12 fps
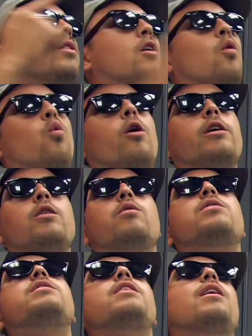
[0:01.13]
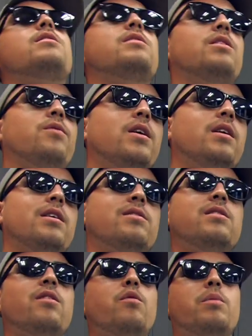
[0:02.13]
you know, working with TSTV, it's
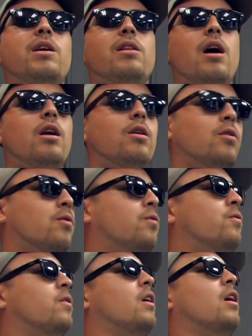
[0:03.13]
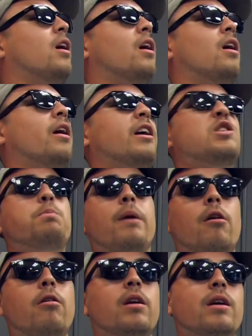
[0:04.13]
given me a lot of
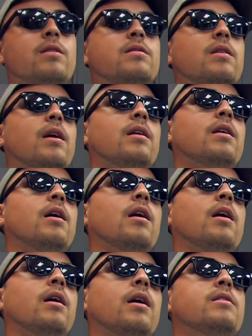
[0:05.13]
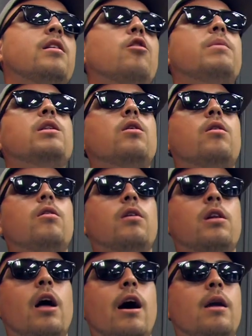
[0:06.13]
experience, and it's helped me learn a
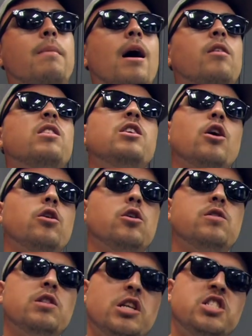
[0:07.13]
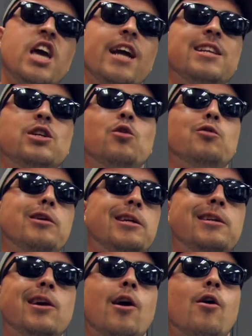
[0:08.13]
lot about, you know, using the technical
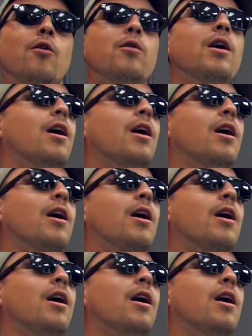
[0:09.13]
lingo